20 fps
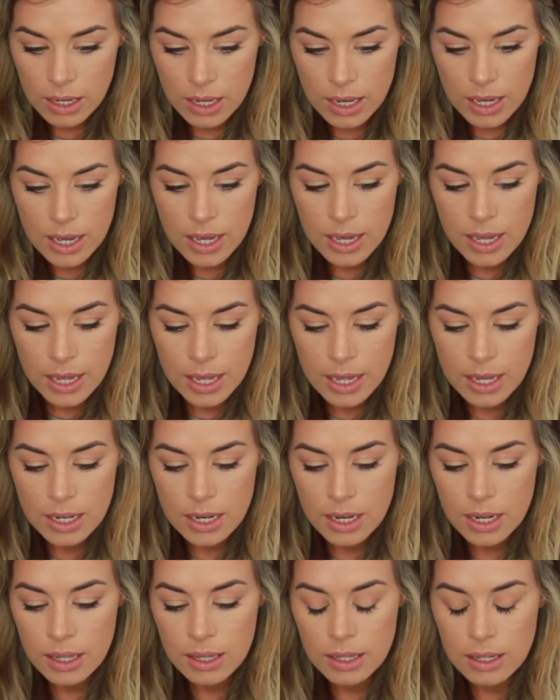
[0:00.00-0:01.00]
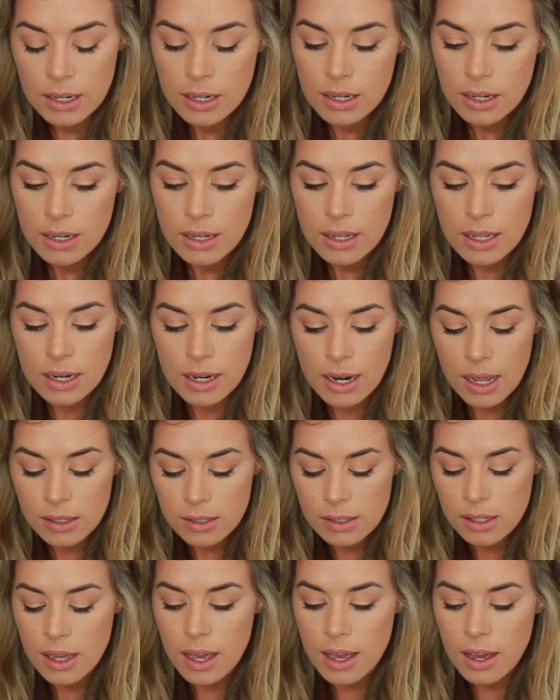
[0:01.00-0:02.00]
And the
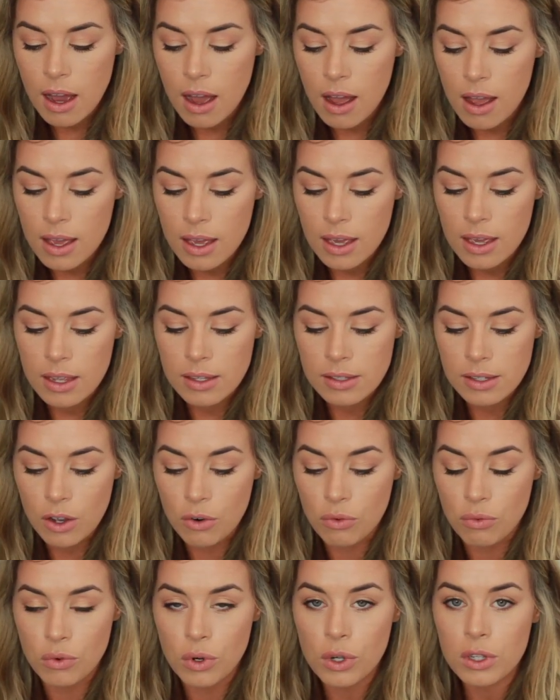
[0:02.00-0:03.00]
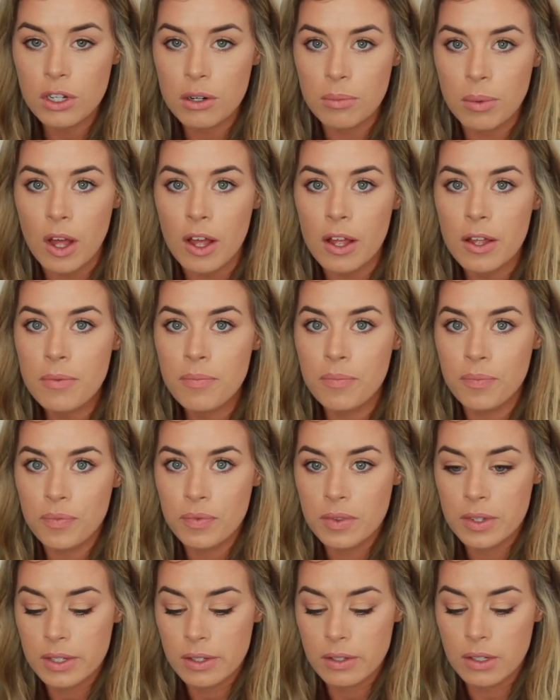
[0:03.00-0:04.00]
next thing I got is a roller ball.
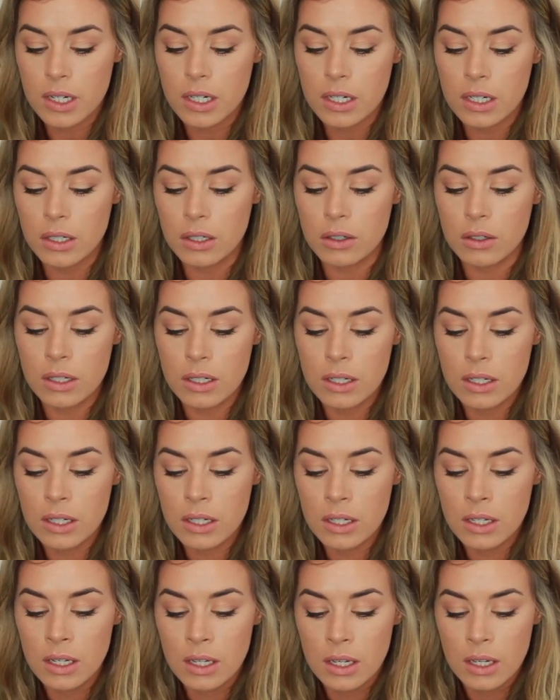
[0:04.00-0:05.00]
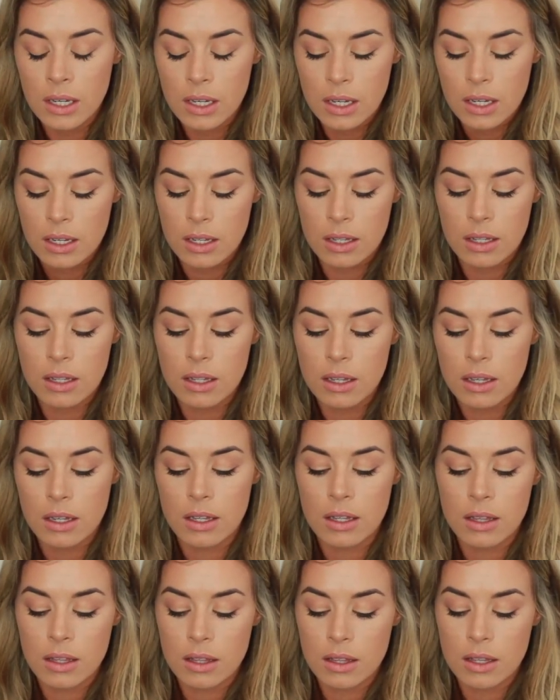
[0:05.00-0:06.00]
So
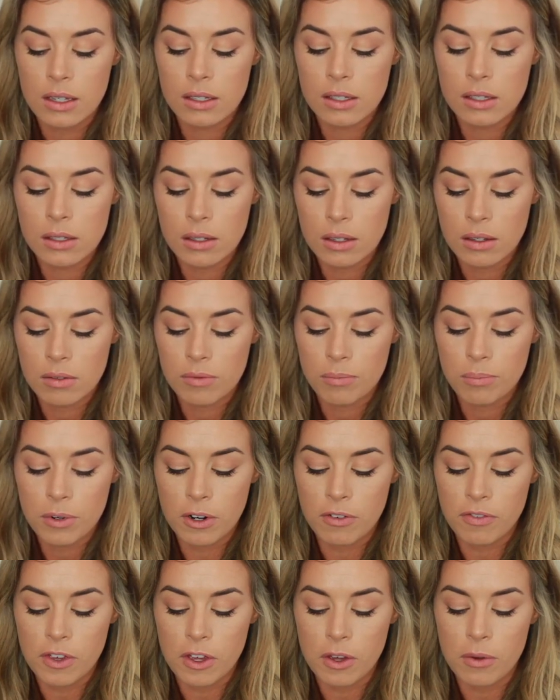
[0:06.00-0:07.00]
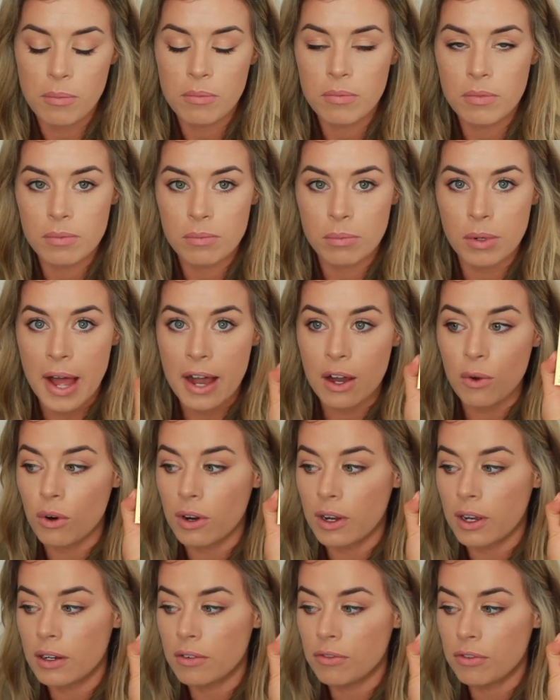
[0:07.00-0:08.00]
this perfume, Black
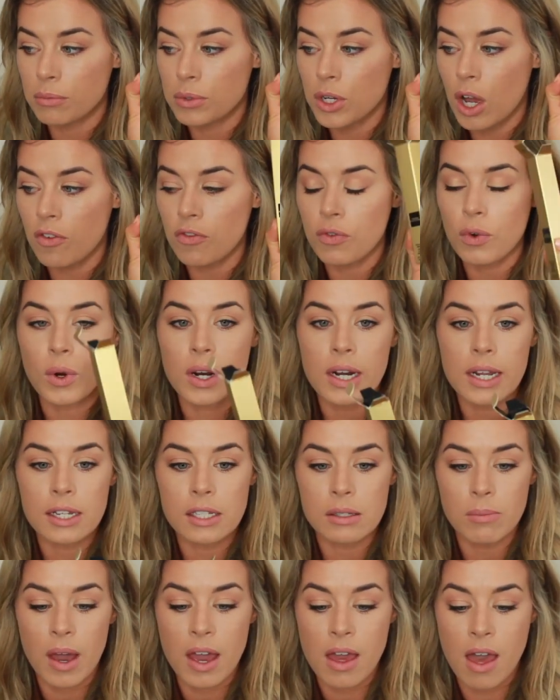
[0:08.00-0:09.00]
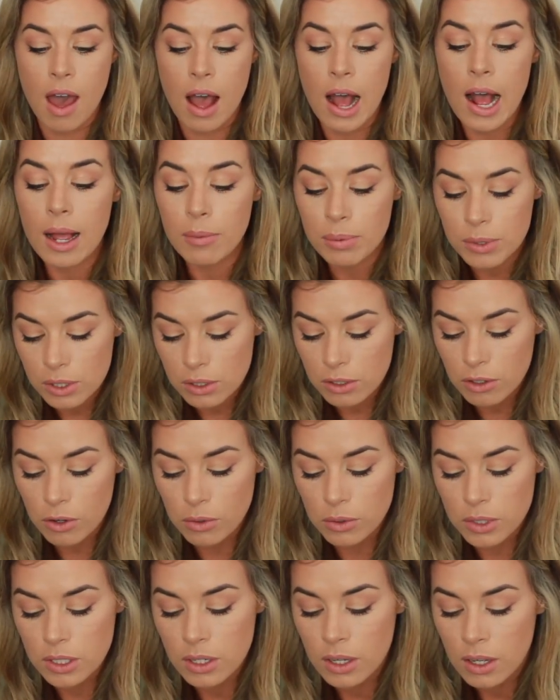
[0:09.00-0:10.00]
Orchid from Tom Ford, is my
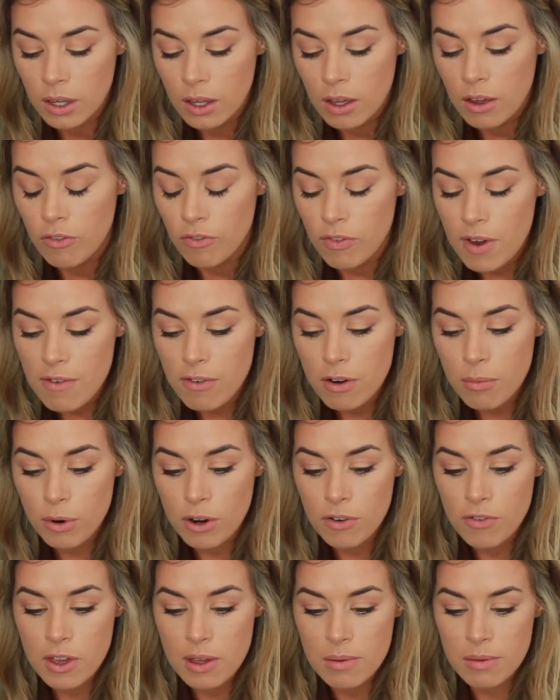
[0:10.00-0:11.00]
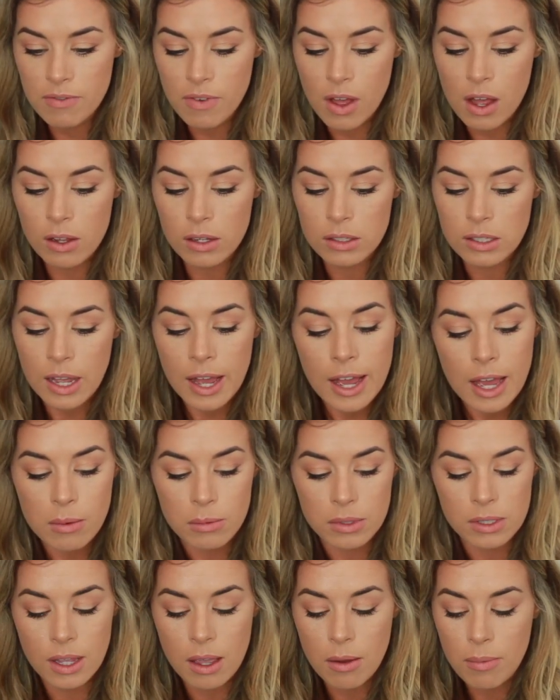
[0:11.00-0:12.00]
absolute favorite perfume of all
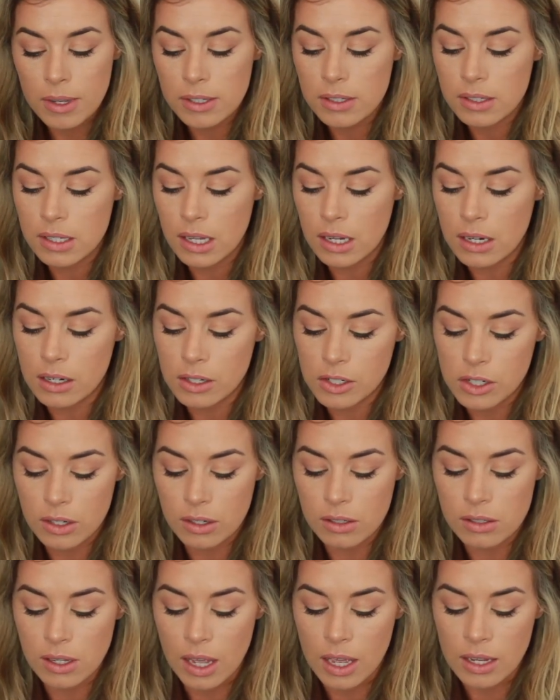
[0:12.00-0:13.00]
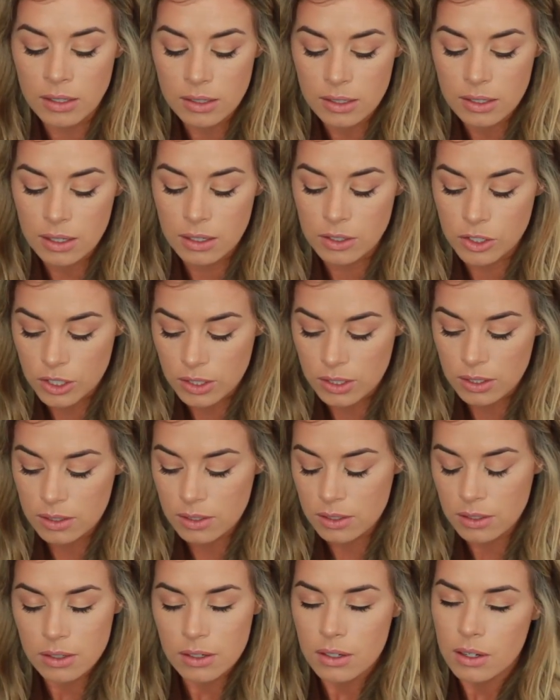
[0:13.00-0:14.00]
times. like my signature scent. It's
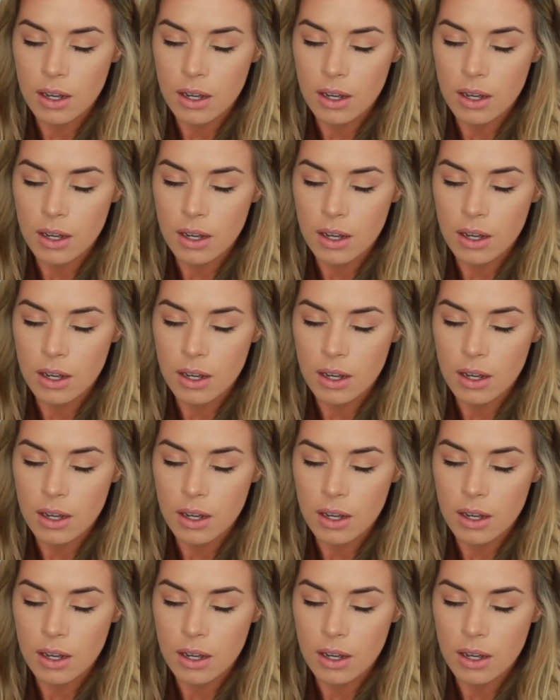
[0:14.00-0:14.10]
just,